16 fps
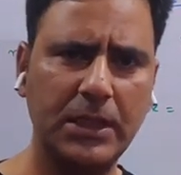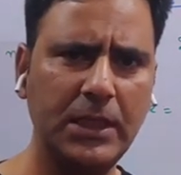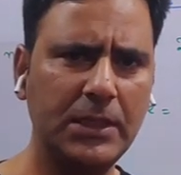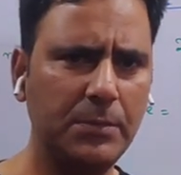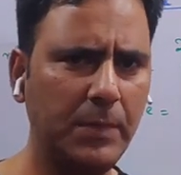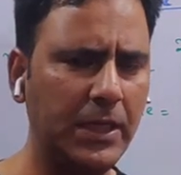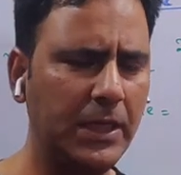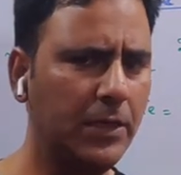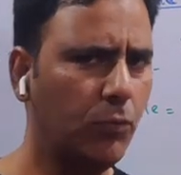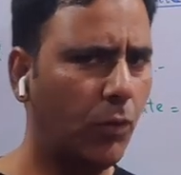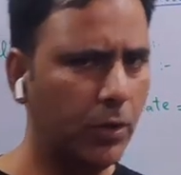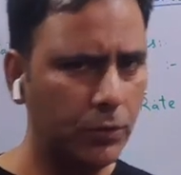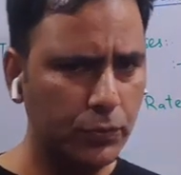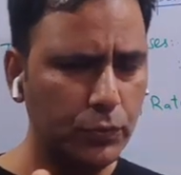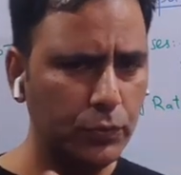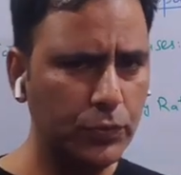It may
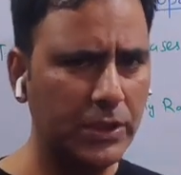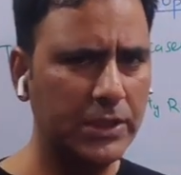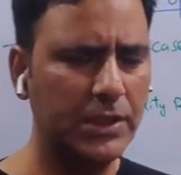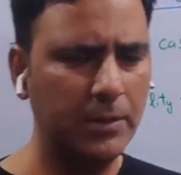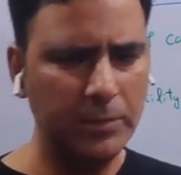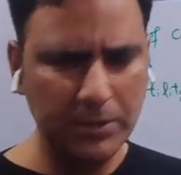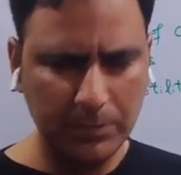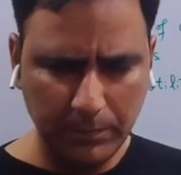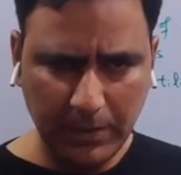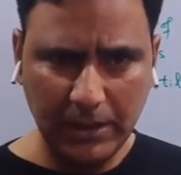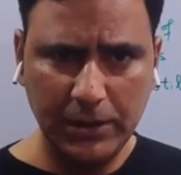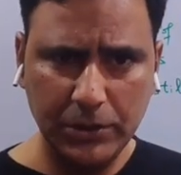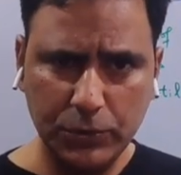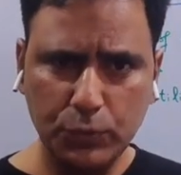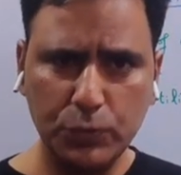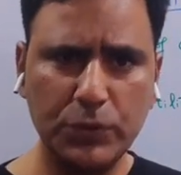involve
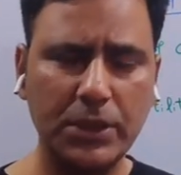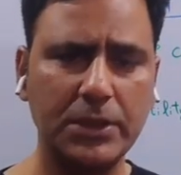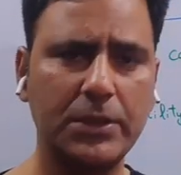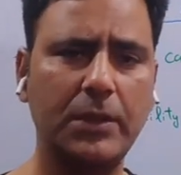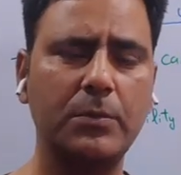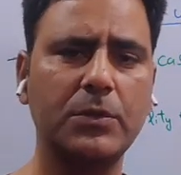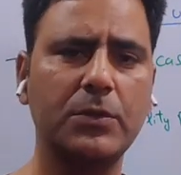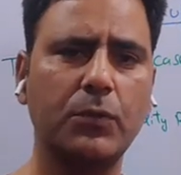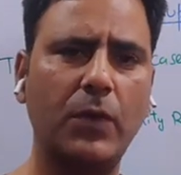mainly two systems.